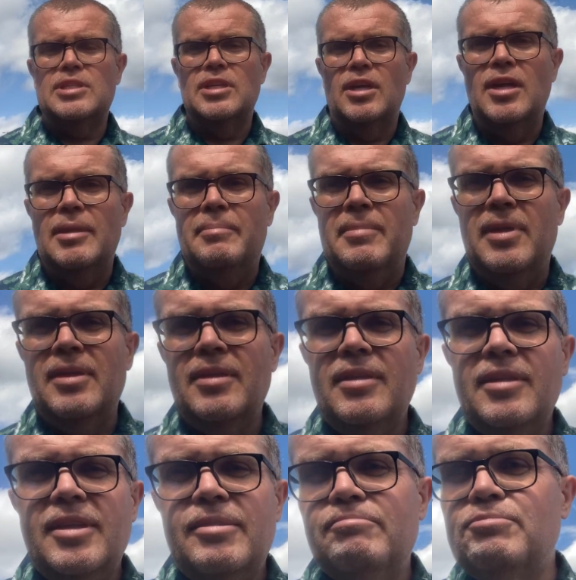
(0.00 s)
time,
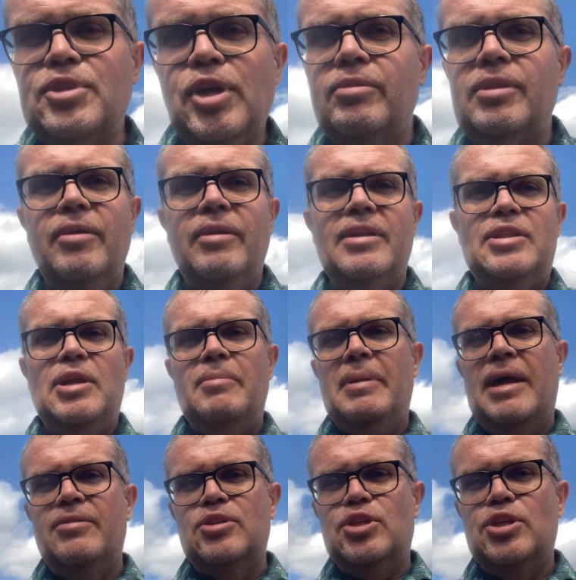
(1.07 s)
don't know anything
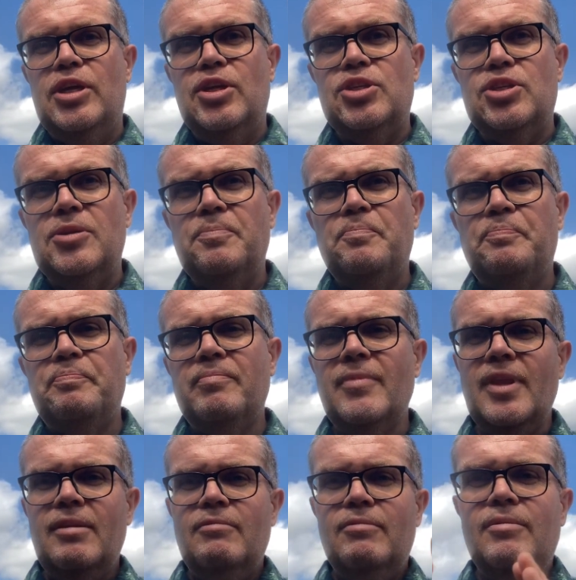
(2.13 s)
about the church.
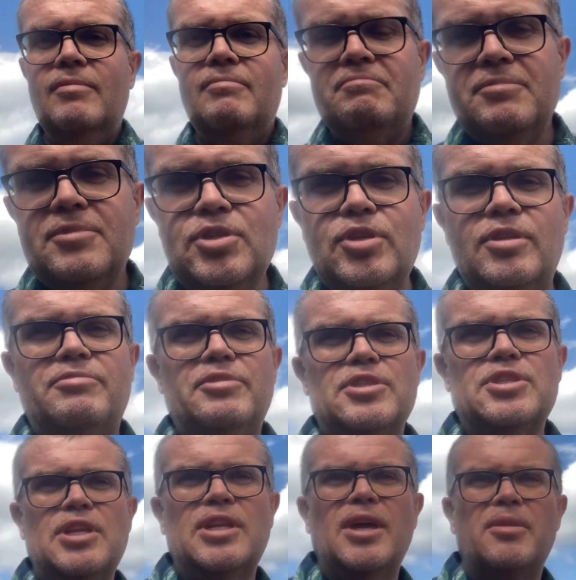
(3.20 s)
It's good for us
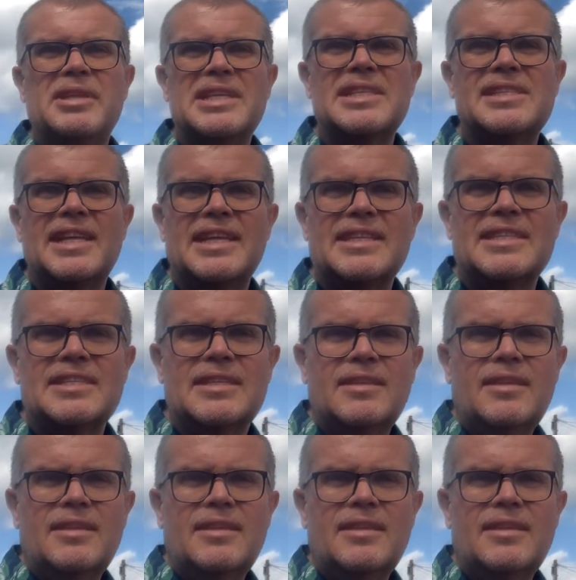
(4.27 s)
to know these things.